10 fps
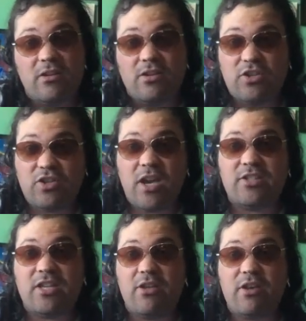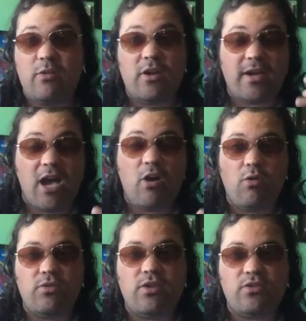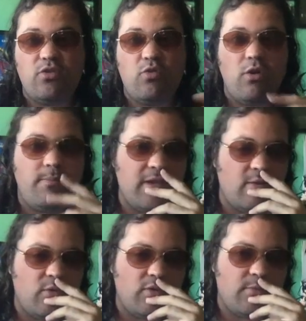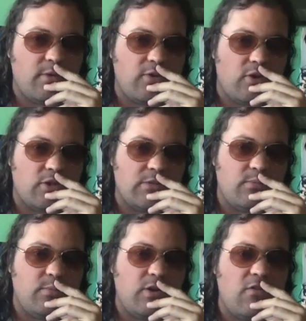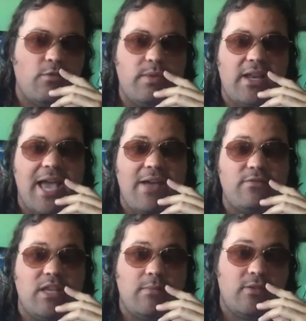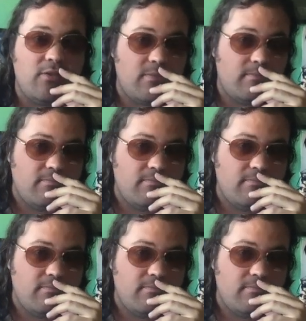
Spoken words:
She's kind of telling, like, how these two will experience the hardships, you know, for being half-demons.